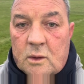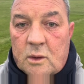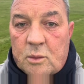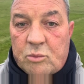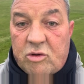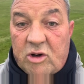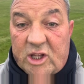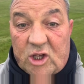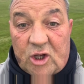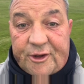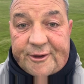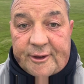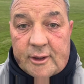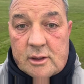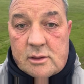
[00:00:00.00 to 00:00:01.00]
Pretty good.
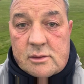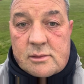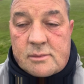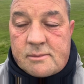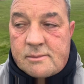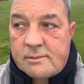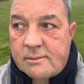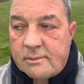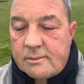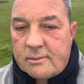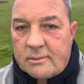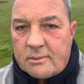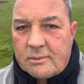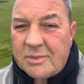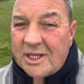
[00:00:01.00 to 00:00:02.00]

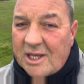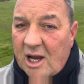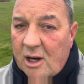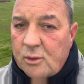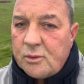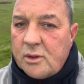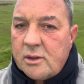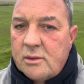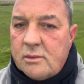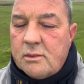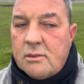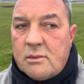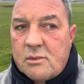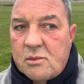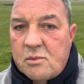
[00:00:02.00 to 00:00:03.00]
Bit cold,
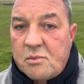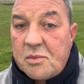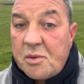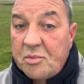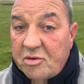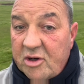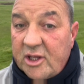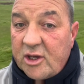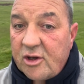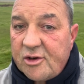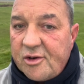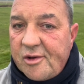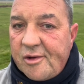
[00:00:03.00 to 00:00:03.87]
but pretty good.